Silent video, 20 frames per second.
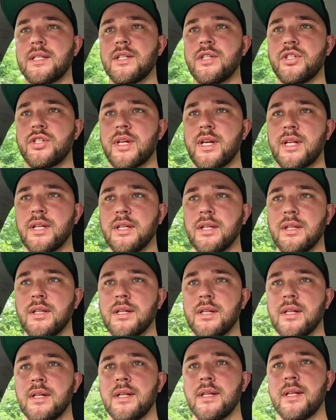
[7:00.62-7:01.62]
and gentle,
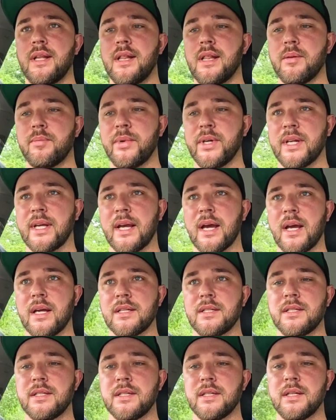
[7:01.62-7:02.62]
little bit
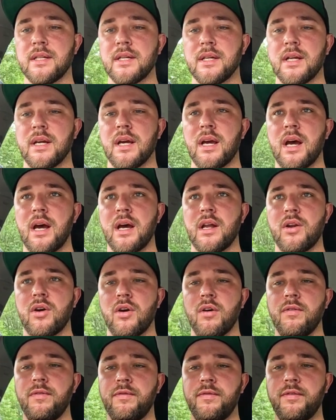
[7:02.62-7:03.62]
gas, and
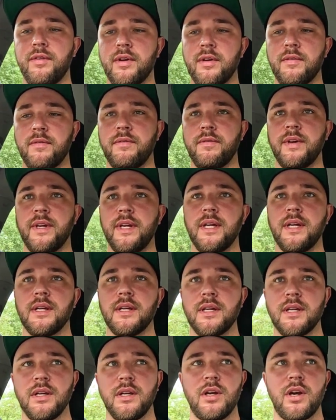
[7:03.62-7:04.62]
off we
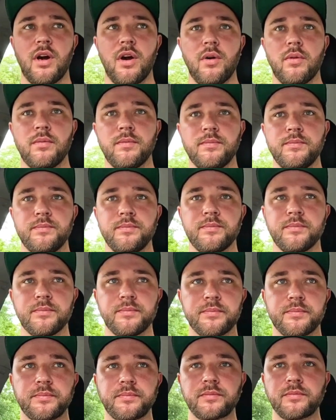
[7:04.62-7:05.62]
go.
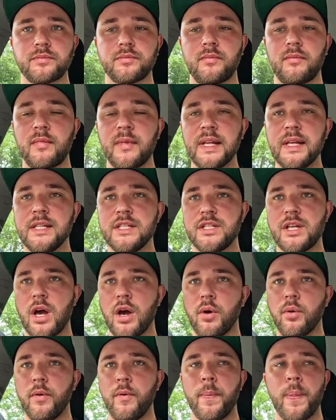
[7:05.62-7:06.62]

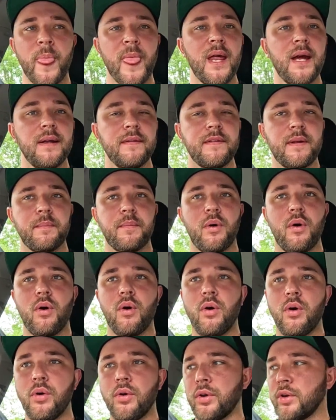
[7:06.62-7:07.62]
So the
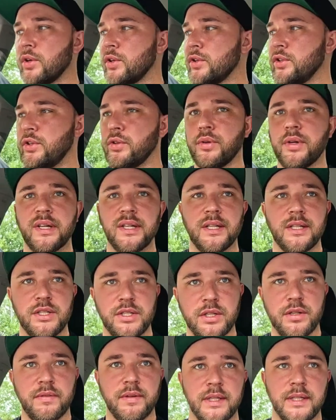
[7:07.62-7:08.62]
more you're gonna
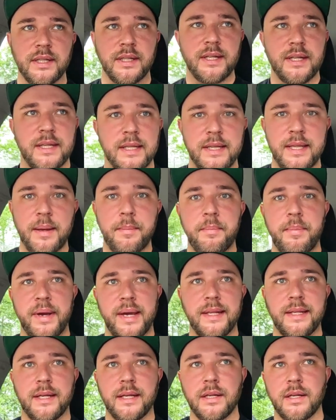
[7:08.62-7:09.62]
do it, the
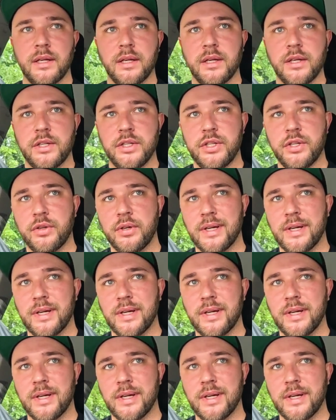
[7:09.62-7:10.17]
better you're